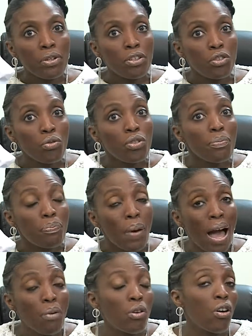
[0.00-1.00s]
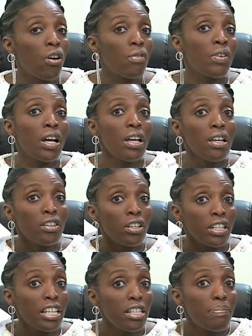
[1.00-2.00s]
through the power of the
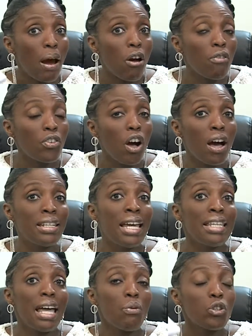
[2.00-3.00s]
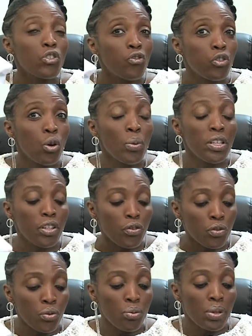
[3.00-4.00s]
healing power of God that was flowing
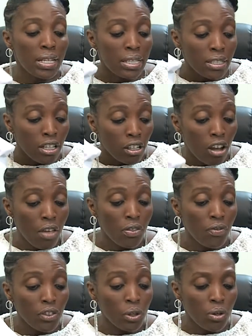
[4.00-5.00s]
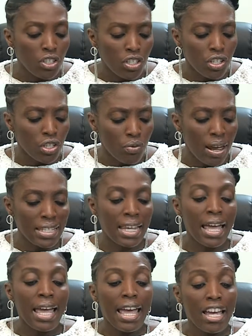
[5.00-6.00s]
through the cloth of the Lord Jesus Christ.
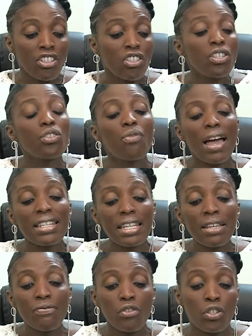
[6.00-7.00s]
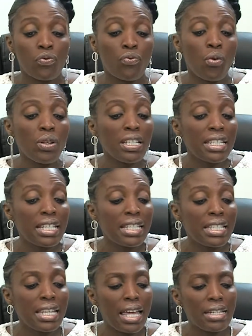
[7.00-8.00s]
And Jesus Christ in verse 46
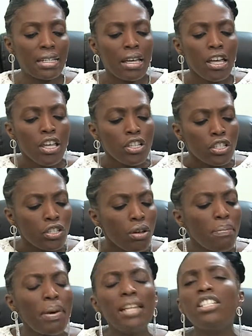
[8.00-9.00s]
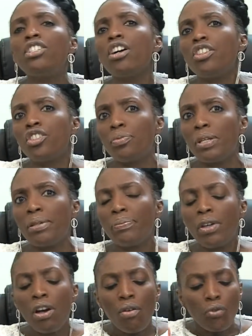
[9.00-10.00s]
said, somebody touched me,
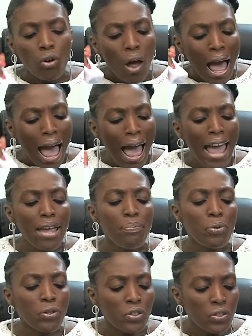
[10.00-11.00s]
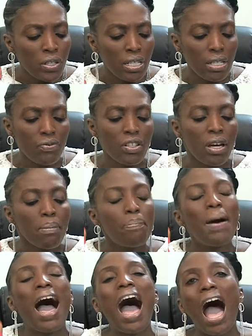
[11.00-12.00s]
for I perceived
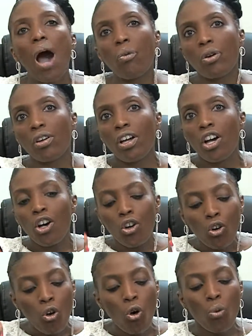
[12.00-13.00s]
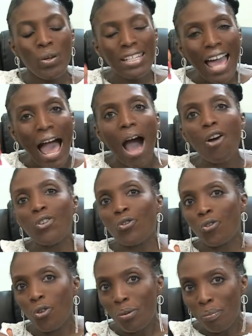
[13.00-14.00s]
power going out
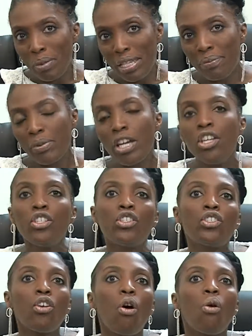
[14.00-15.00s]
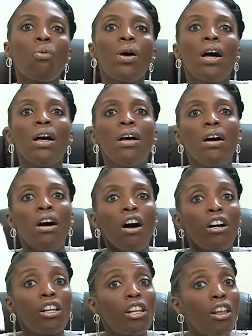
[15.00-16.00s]
from me. So
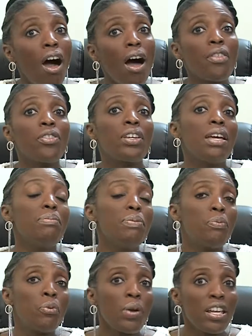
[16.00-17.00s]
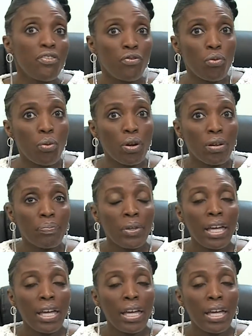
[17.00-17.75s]
a cloth can be prayed for.